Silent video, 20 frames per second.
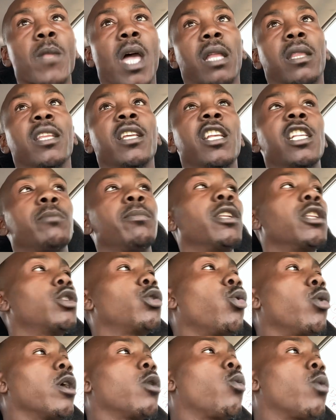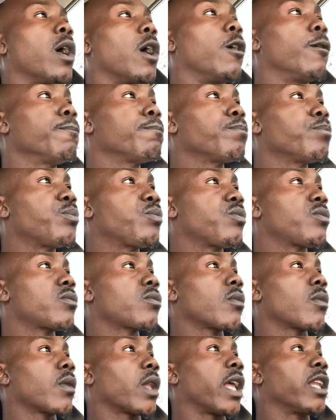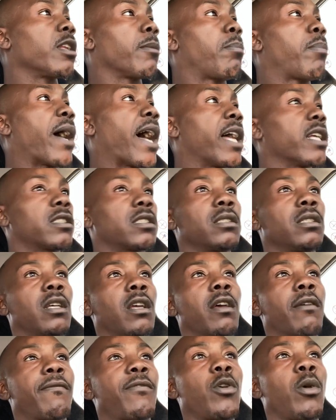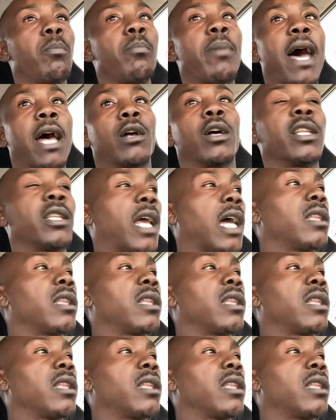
I think he's been doing well in the past few battles.